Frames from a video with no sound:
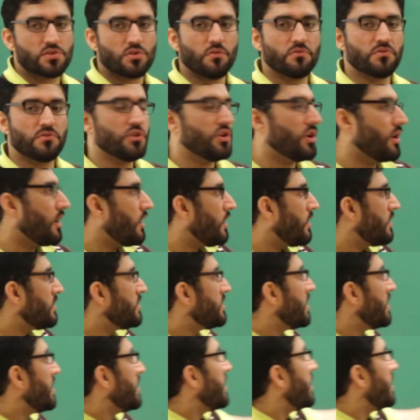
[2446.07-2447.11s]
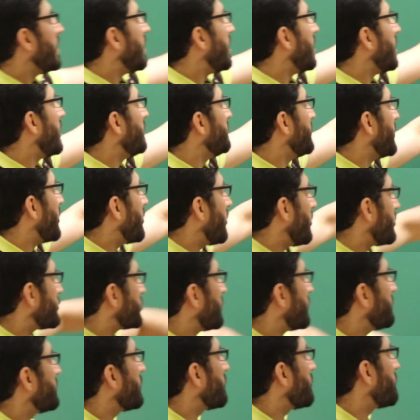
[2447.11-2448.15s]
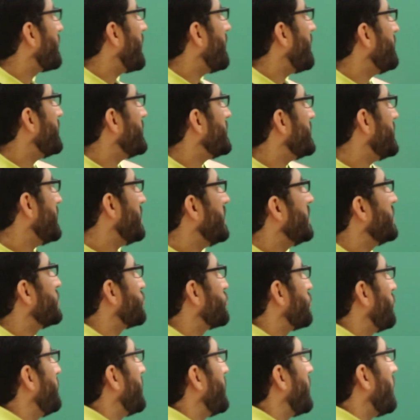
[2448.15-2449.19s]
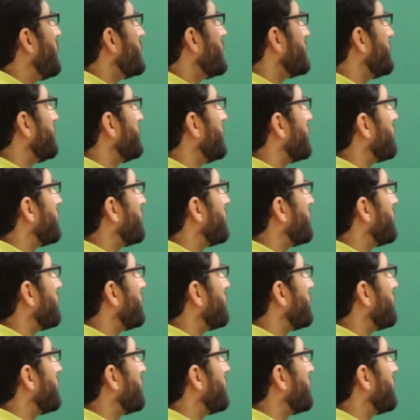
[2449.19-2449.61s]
of the Earth because of the gravity. So because of the